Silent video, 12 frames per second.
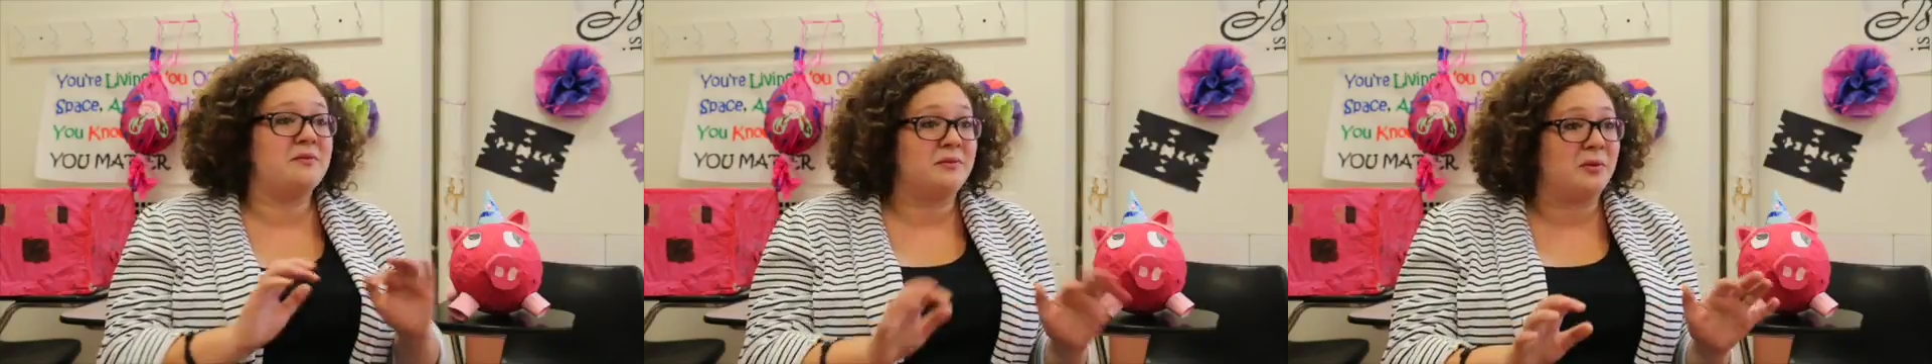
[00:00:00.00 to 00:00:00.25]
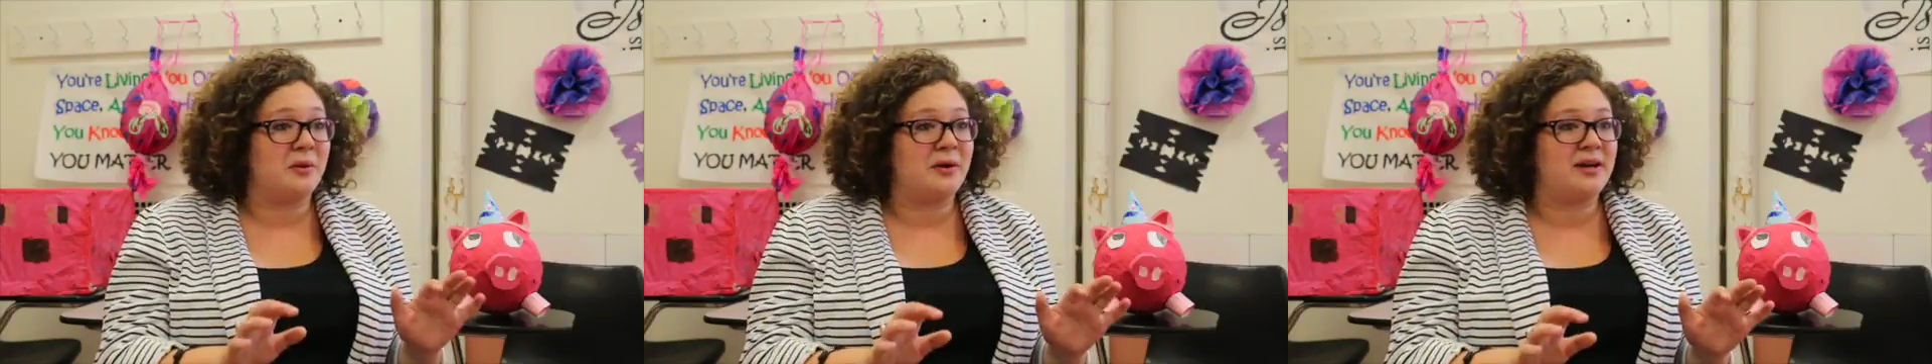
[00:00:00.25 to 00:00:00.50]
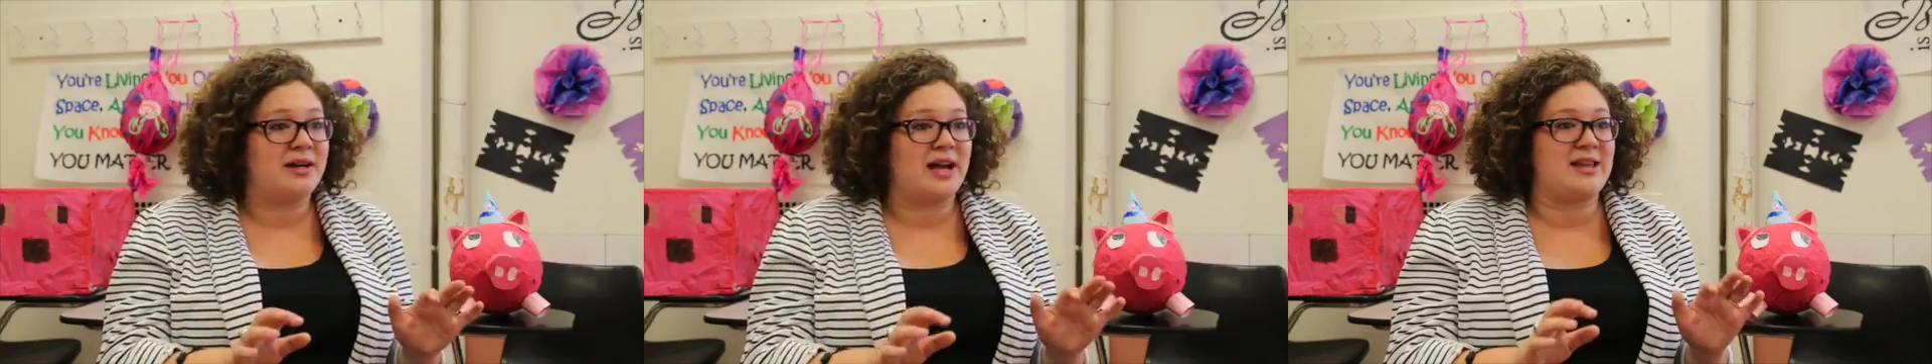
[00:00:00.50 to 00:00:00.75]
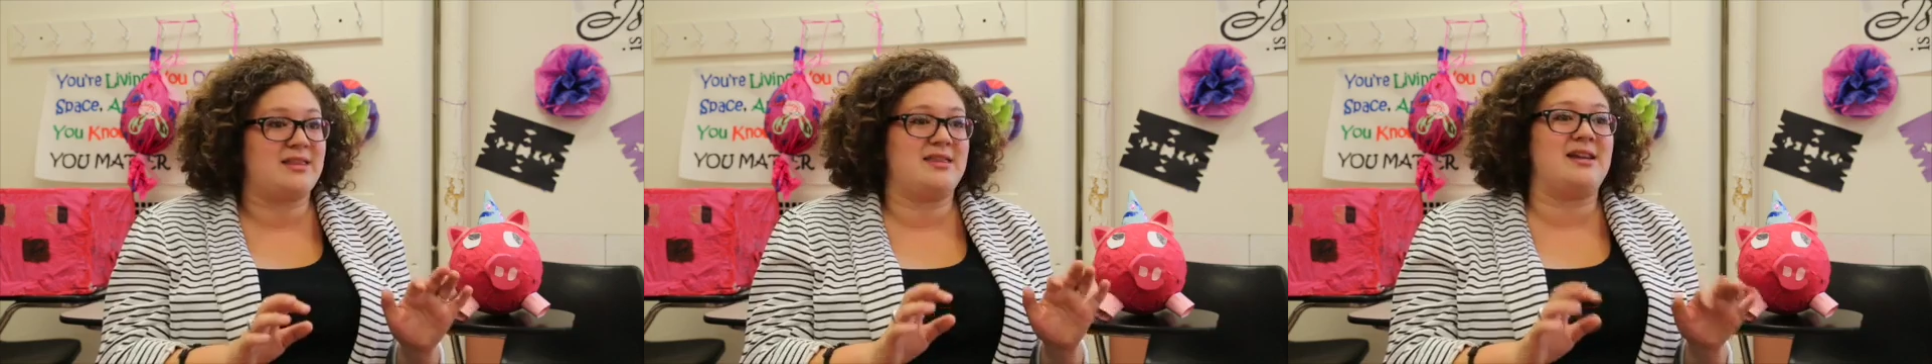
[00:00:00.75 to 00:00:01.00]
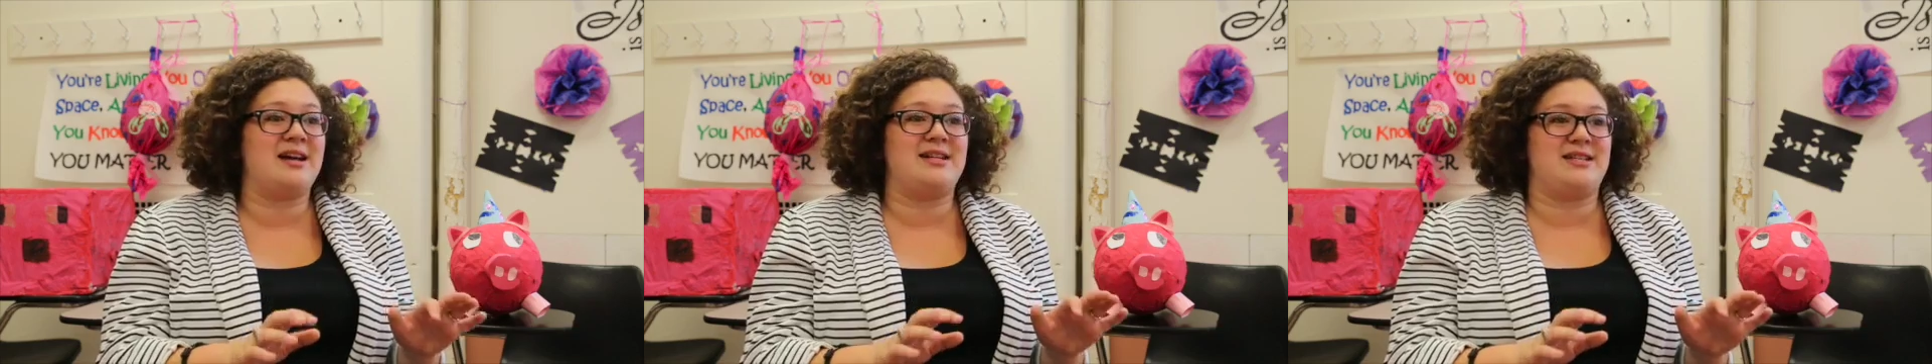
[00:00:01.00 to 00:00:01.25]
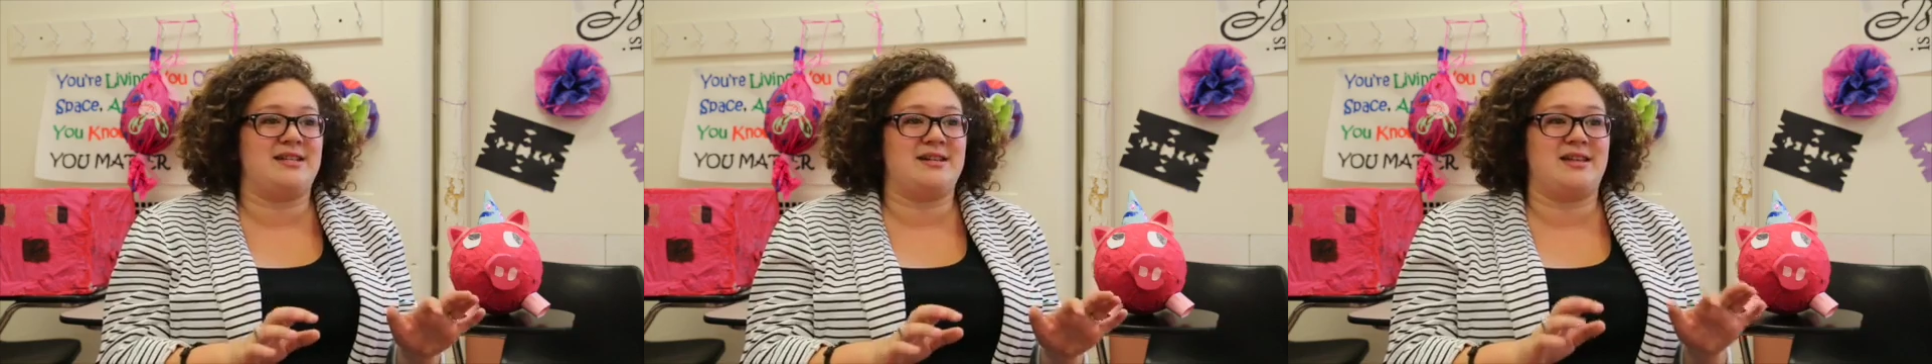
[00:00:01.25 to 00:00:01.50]
floored at the
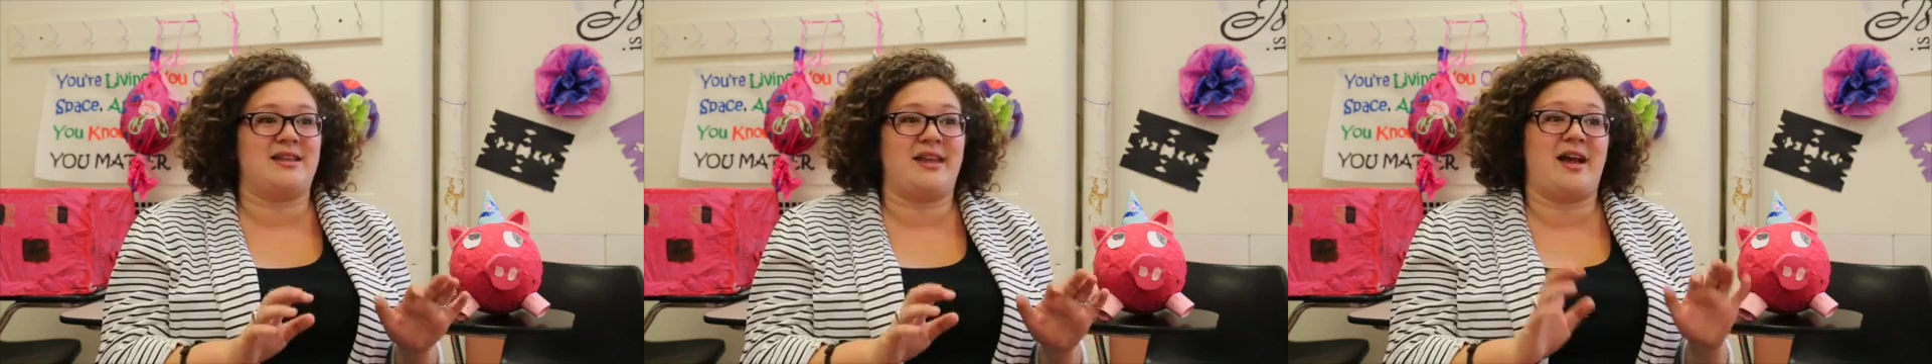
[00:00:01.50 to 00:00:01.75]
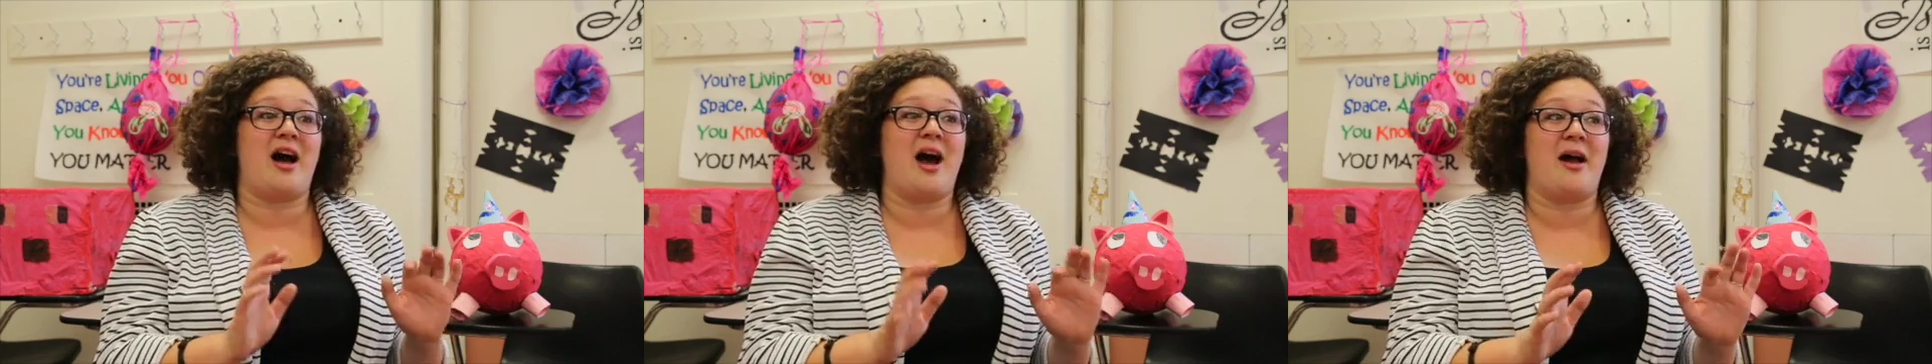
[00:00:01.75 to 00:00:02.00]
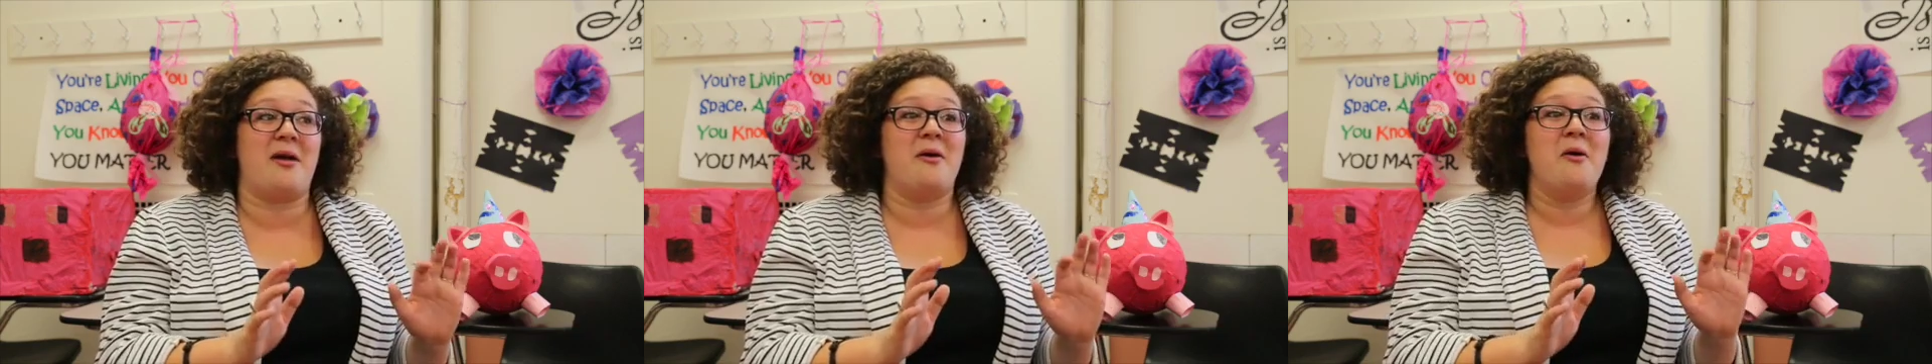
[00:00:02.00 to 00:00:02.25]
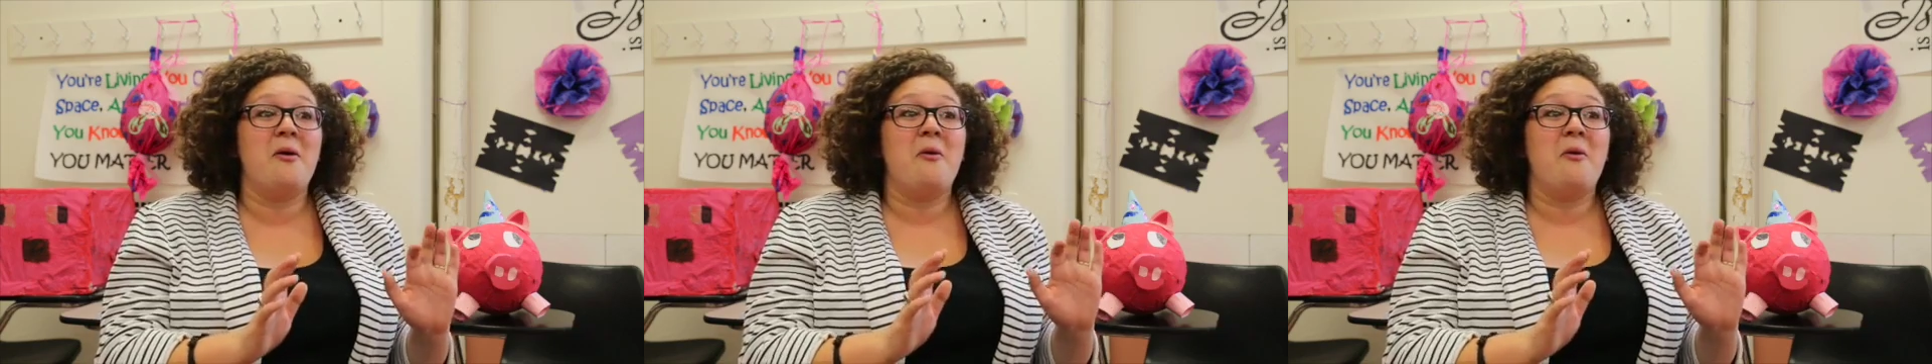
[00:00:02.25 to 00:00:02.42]
idea that like I